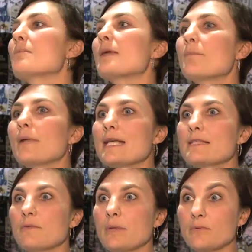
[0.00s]
to be a
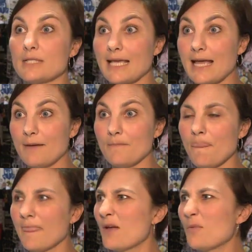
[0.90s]
place for people to
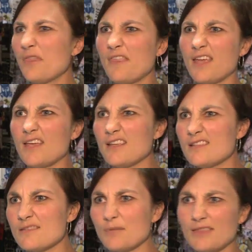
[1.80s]
come with their
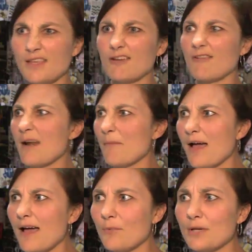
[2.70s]
kids, with their
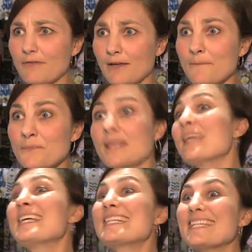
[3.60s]
grandma, whatever,
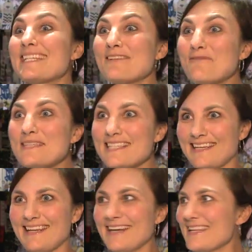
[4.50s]
to
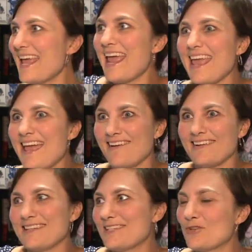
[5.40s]
visit and to hang out
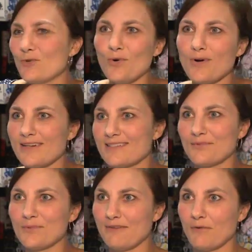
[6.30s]
and to talk and
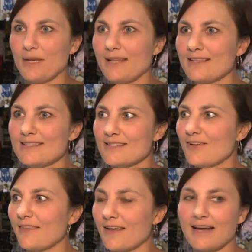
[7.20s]
to whatever. This is
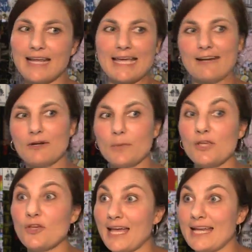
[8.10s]
not the kind of gallery where
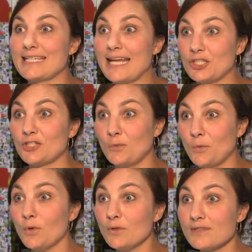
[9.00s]
you can't touch the
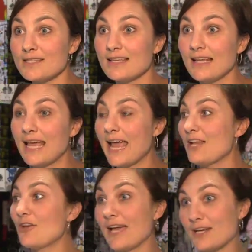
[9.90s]
walls
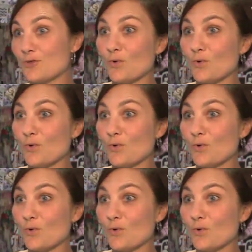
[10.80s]
and you can't